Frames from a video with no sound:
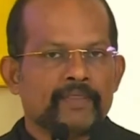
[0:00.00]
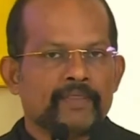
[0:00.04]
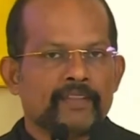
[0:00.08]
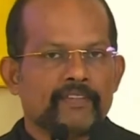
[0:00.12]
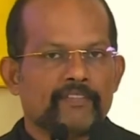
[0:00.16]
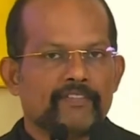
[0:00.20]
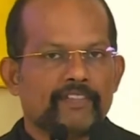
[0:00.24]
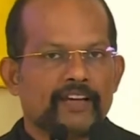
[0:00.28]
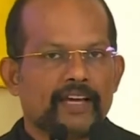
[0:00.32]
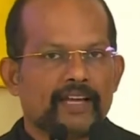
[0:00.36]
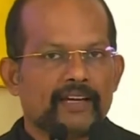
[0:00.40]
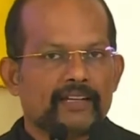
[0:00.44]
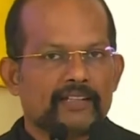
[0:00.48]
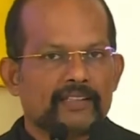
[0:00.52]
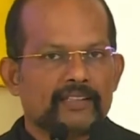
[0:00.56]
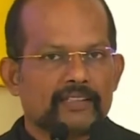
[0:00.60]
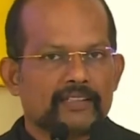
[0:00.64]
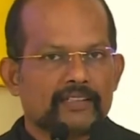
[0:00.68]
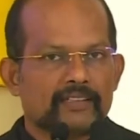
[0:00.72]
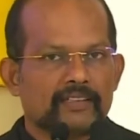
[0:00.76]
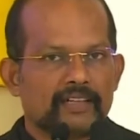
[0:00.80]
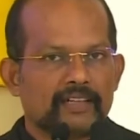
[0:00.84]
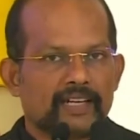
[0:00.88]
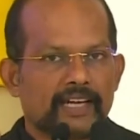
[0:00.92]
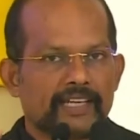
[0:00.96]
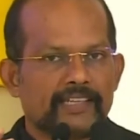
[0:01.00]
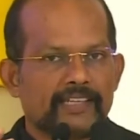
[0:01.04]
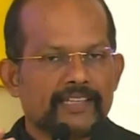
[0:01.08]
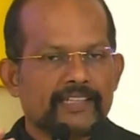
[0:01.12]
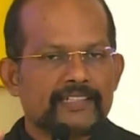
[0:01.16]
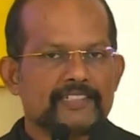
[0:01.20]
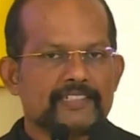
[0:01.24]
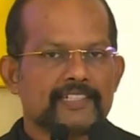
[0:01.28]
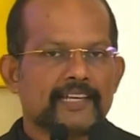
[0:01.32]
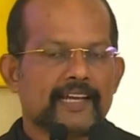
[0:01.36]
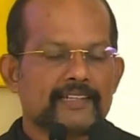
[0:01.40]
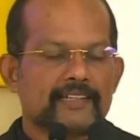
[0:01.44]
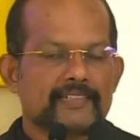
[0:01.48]
where higher
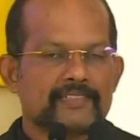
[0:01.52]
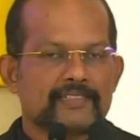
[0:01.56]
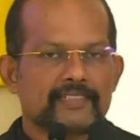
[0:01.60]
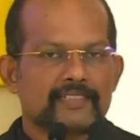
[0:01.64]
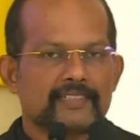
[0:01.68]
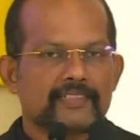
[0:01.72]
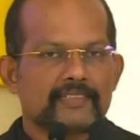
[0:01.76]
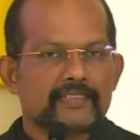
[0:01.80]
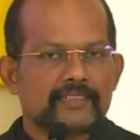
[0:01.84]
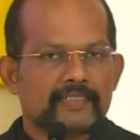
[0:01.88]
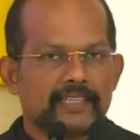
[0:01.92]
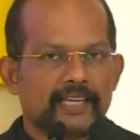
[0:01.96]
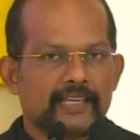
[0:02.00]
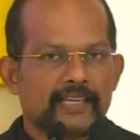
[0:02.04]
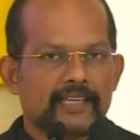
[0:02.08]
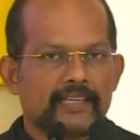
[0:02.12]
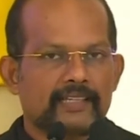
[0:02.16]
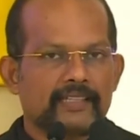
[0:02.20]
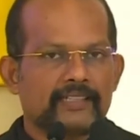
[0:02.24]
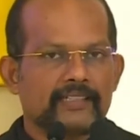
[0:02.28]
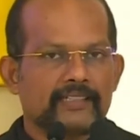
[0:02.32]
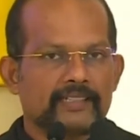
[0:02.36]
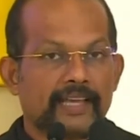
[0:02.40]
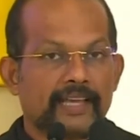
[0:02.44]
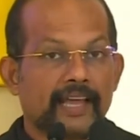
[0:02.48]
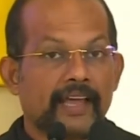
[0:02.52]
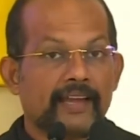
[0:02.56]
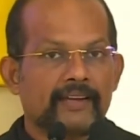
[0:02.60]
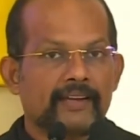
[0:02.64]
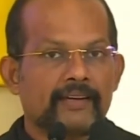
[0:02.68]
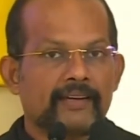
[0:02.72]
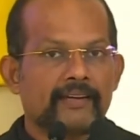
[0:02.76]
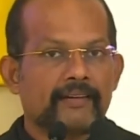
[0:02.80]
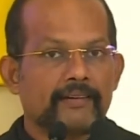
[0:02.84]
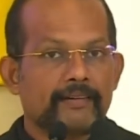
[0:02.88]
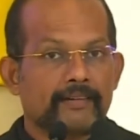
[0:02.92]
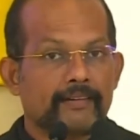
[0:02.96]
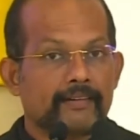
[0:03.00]
chance that it
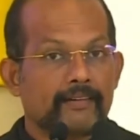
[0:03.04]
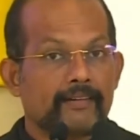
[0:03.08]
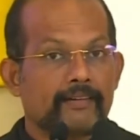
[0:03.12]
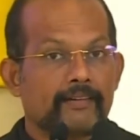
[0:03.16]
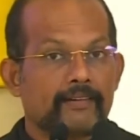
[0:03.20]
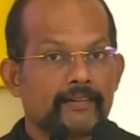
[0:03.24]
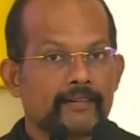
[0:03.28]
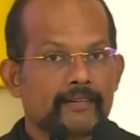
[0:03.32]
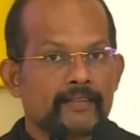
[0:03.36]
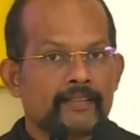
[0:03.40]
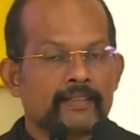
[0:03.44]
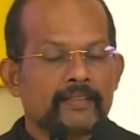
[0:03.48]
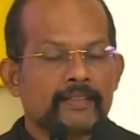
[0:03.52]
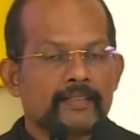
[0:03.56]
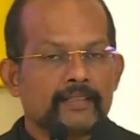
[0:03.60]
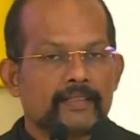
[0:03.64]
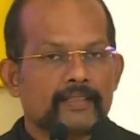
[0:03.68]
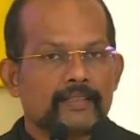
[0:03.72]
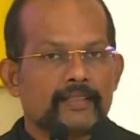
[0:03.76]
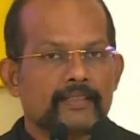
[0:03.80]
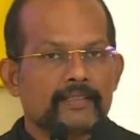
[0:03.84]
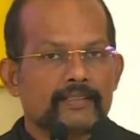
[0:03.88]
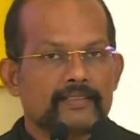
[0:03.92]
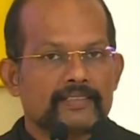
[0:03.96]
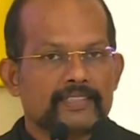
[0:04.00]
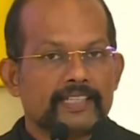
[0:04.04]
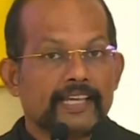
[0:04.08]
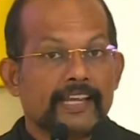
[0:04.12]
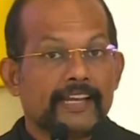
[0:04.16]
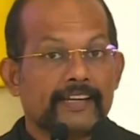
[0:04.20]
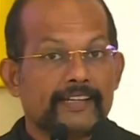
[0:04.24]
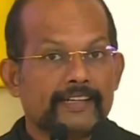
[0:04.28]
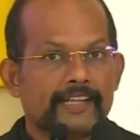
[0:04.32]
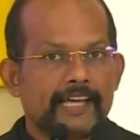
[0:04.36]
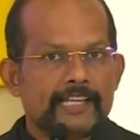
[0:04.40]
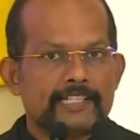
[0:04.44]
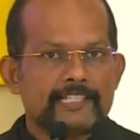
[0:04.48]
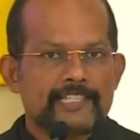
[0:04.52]
can say
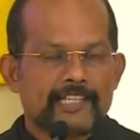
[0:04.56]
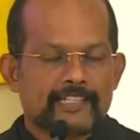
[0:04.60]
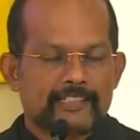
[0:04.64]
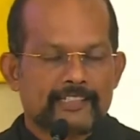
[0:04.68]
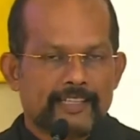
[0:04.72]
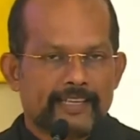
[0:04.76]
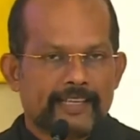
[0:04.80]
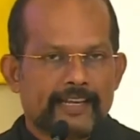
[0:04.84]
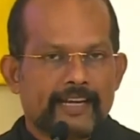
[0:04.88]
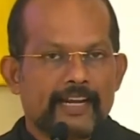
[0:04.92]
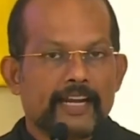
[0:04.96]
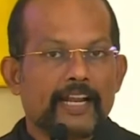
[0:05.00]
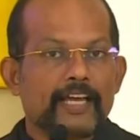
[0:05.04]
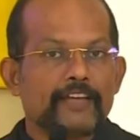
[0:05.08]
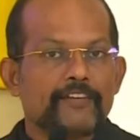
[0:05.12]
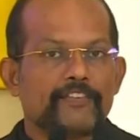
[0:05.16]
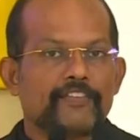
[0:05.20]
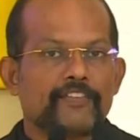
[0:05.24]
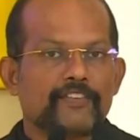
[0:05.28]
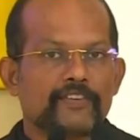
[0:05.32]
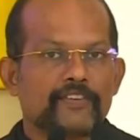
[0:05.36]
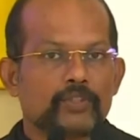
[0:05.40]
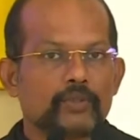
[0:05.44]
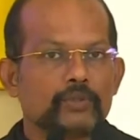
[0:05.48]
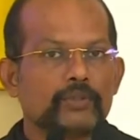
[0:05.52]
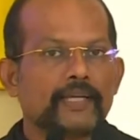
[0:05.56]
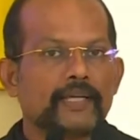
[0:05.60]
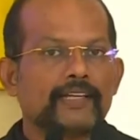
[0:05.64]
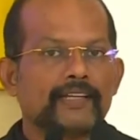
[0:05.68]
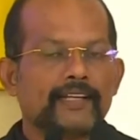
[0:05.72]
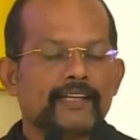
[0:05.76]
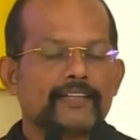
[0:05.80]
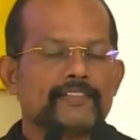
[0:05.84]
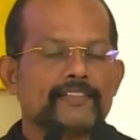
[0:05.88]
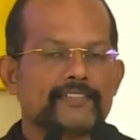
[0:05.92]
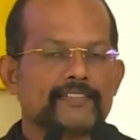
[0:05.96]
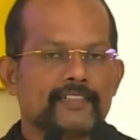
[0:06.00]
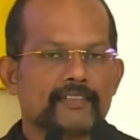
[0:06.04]
endanger their life. To that
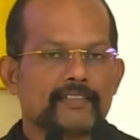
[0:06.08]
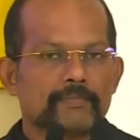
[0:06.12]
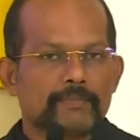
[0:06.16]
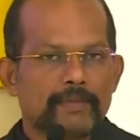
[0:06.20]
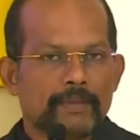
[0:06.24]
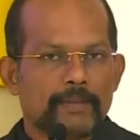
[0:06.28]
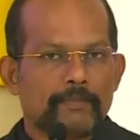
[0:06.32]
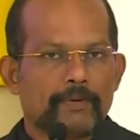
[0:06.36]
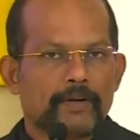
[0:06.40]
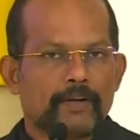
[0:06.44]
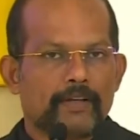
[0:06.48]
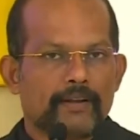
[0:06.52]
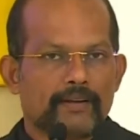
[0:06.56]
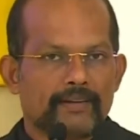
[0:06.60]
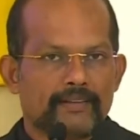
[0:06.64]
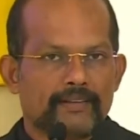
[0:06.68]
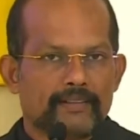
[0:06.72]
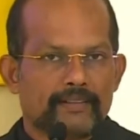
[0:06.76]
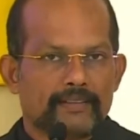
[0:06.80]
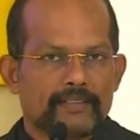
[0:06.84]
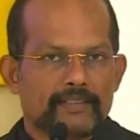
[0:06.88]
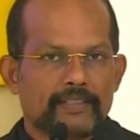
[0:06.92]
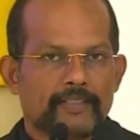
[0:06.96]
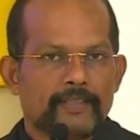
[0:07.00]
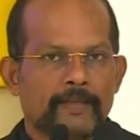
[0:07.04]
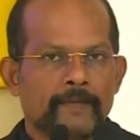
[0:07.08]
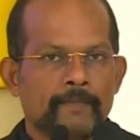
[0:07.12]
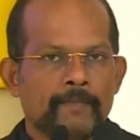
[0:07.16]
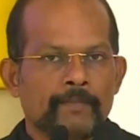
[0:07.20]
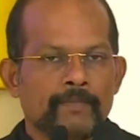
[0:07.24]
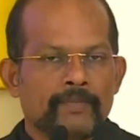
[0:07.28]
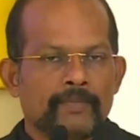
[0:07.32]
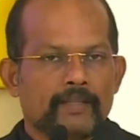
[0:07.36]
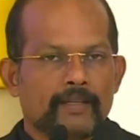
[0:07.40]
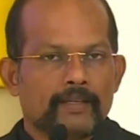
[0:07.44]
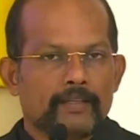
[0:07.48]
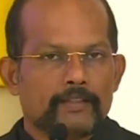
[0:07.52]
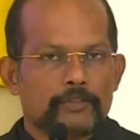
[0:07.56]
extent, people are in the
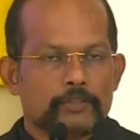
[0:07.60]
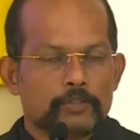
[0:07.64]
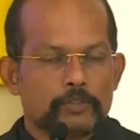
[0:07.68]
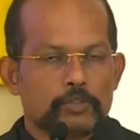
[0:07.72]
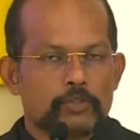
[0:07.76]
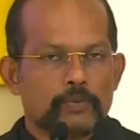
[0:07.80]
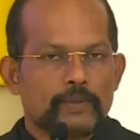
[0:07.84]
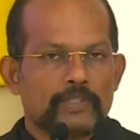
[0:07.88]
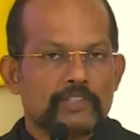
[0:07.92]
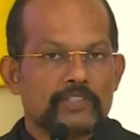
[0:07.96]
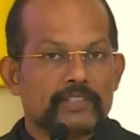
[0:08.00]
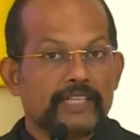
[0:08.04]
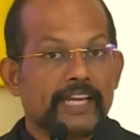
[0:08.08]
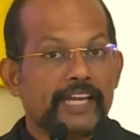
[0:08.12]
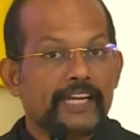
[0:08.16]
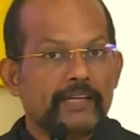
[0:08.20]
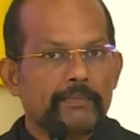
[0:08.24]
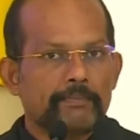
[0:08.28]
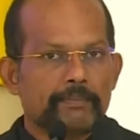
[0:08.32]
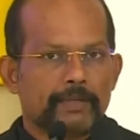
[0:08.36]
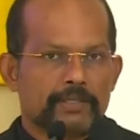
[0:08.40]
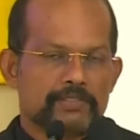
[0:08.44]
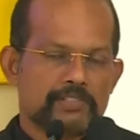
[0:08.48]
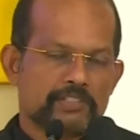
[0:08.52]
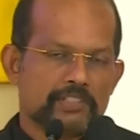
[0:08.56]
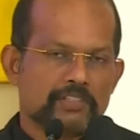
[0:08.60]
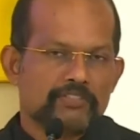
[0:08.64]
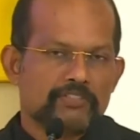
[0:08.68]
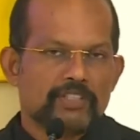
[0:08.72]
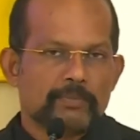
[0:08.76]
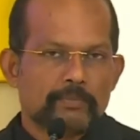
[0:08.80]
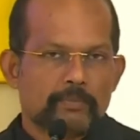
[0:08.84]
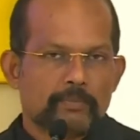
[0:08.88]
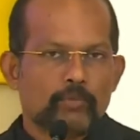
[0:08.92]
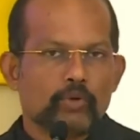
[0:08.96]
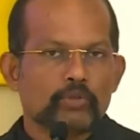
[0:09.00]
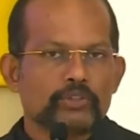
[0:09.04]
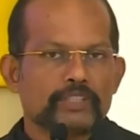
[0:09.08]
situation, 8% of
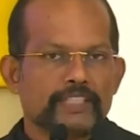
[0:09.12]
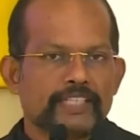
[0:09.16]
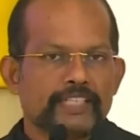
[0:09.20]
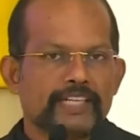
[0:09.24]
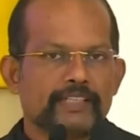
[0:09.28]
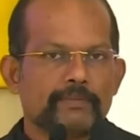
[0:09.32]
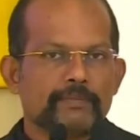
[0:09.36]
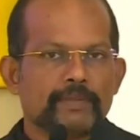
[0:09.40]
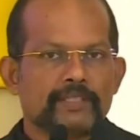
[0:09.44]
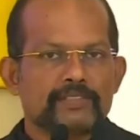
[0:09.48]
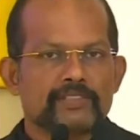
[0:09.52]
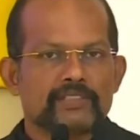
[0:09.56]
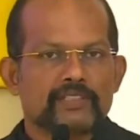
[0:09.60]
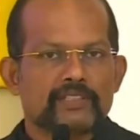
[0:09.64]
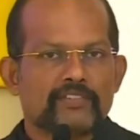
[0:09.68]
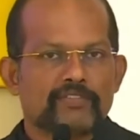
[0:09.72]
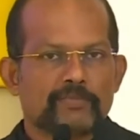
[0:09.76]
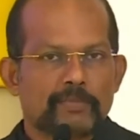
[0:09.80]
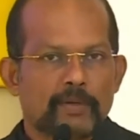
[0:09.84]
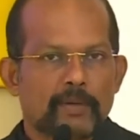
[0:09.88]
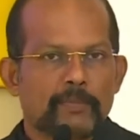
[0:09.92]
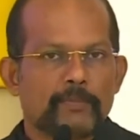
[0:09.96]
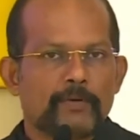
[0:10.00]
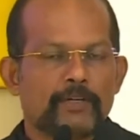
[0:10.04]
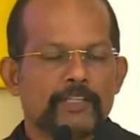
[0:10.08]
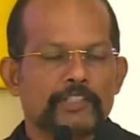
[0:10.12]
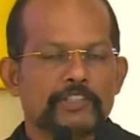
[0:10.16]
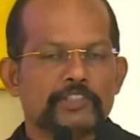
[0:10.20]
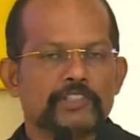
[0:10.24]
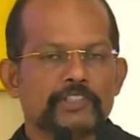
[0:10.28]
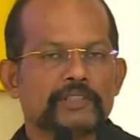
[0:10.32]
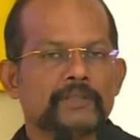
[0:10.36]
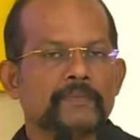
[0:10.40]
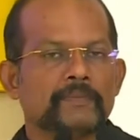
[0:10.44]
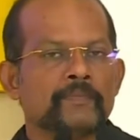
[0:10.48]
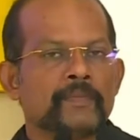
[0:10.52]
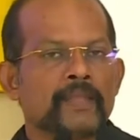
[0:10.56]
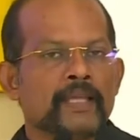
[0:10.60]
the, more than 8% of
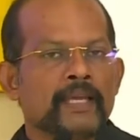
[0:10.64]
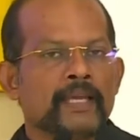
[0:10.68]
population.